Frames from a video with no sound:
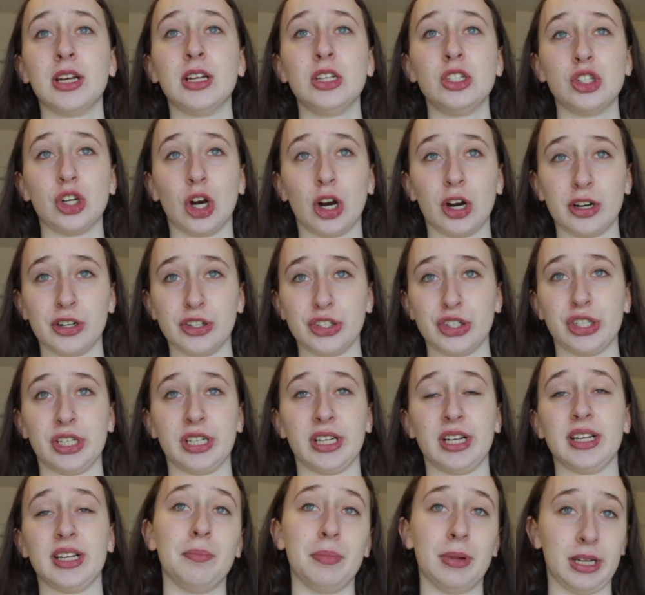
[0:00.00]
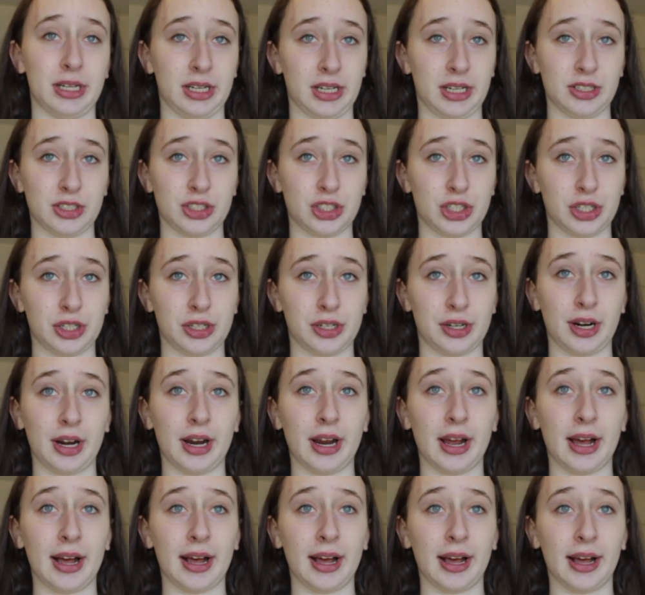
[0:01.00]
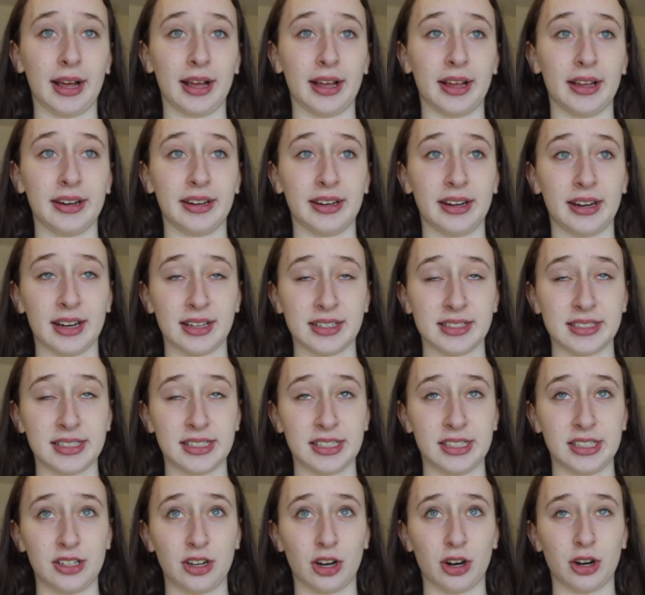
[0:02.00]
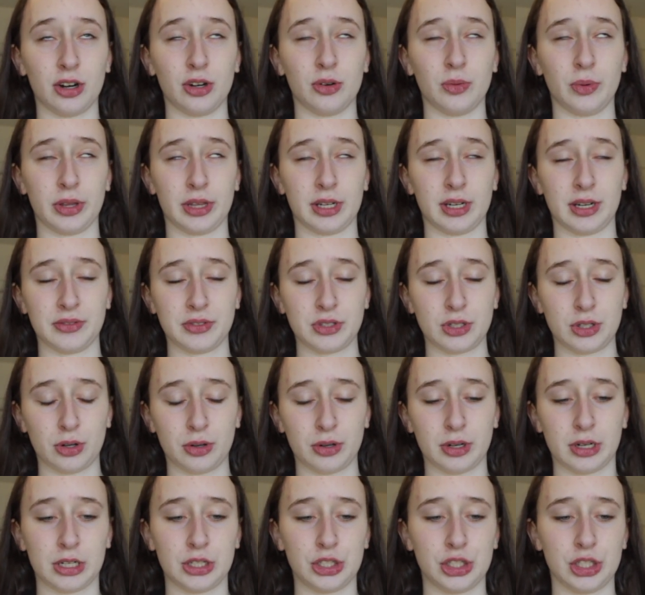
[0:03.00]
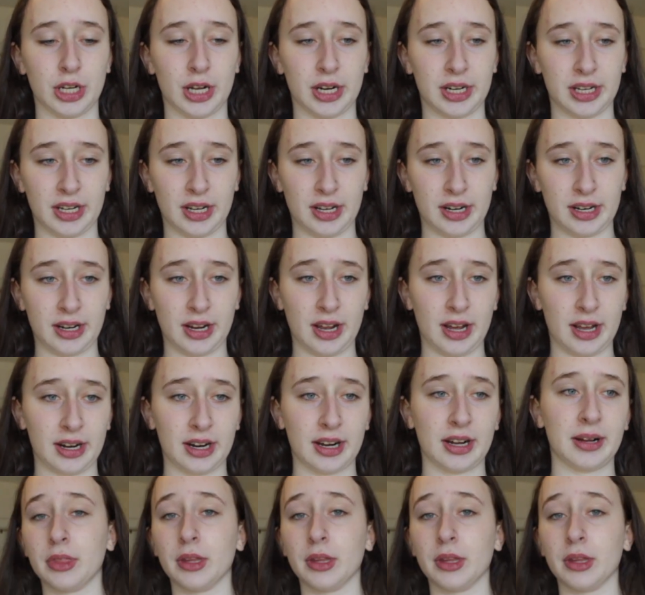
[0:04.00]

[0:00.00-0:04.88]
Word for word: charging making sure I had an SD card with enough storage, yada yada yada.